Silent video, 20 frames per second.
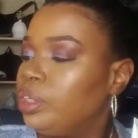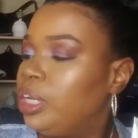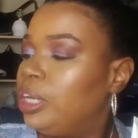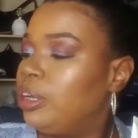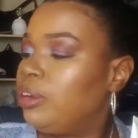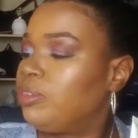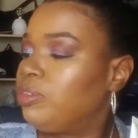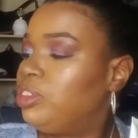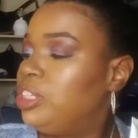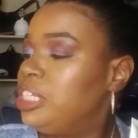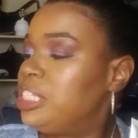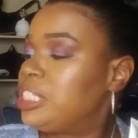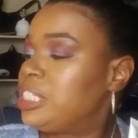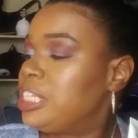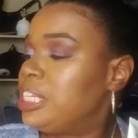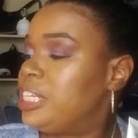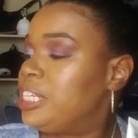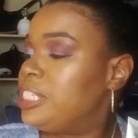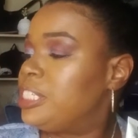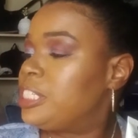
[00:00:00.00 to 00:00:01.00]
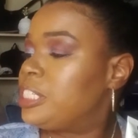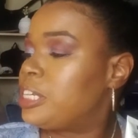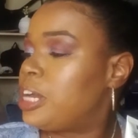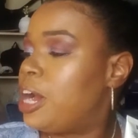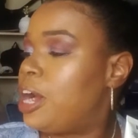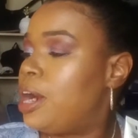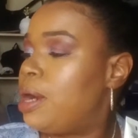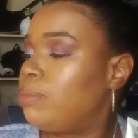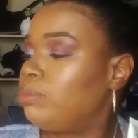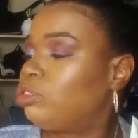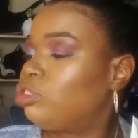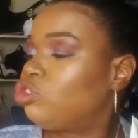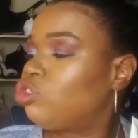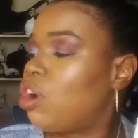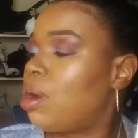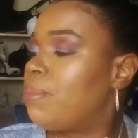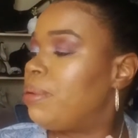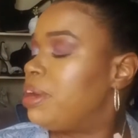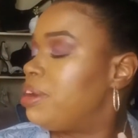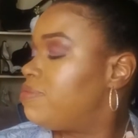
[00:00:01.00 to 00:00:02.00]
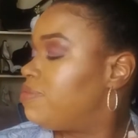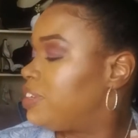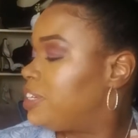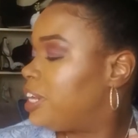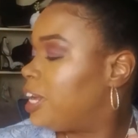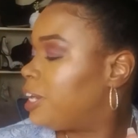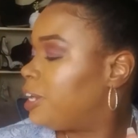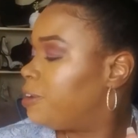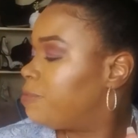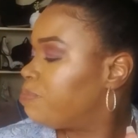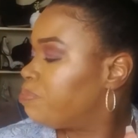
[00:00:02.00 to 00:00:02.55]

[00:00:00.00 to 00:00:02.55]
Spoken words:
This is strawberry vanilla